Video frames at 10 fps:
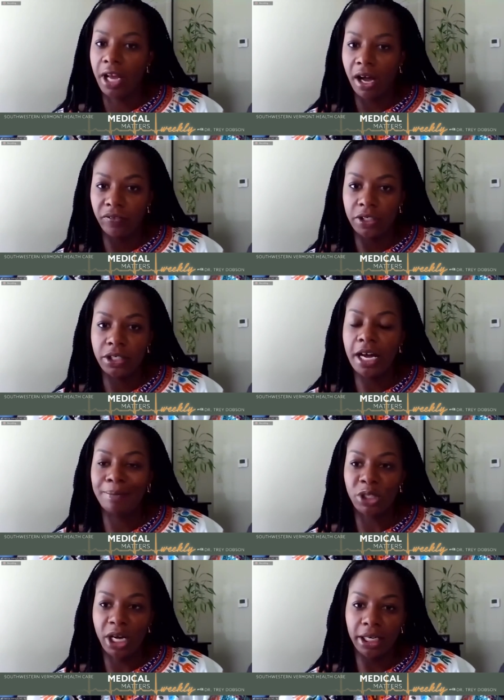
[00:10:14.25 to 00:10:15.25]
They
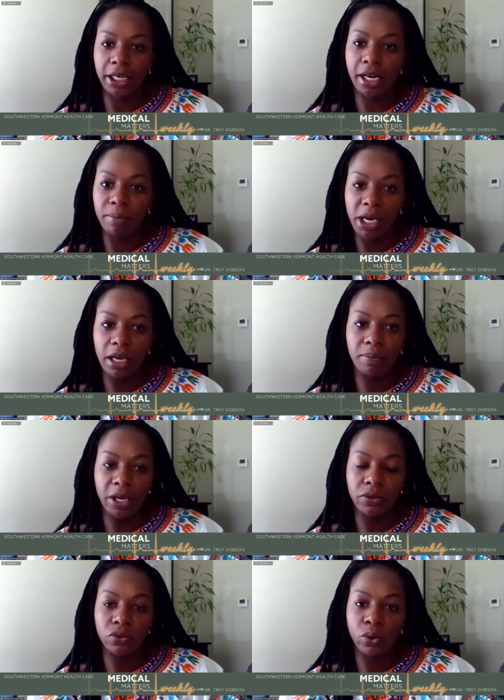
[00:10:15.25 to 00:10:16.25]
oftentimes check in on me,
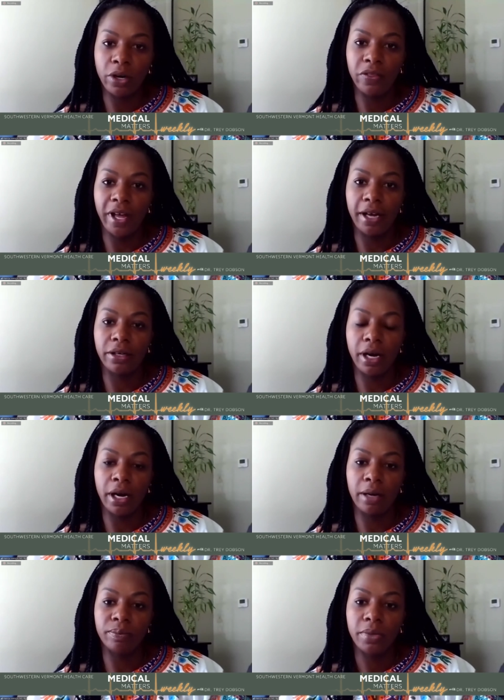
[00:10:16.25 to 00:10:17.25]
make sure that
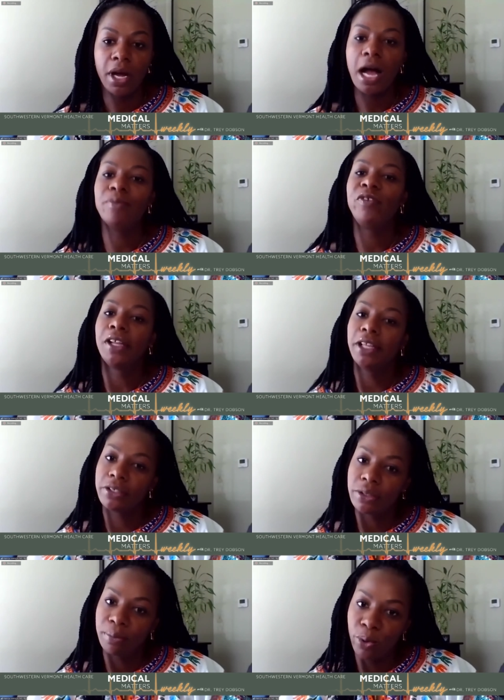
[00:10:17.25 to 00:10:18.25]
um, I'm
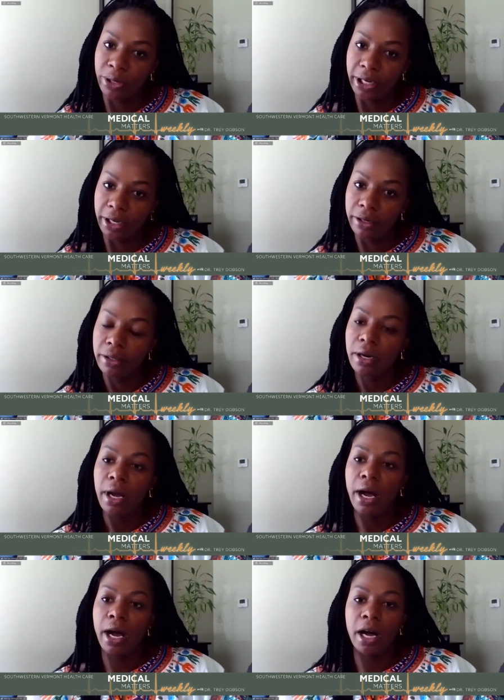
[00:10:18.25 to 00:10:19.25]
feeling supported,
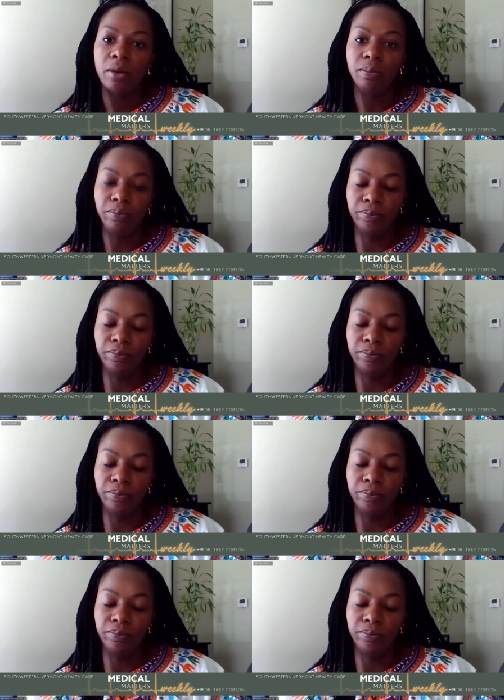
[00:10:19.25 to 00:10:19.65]
uh,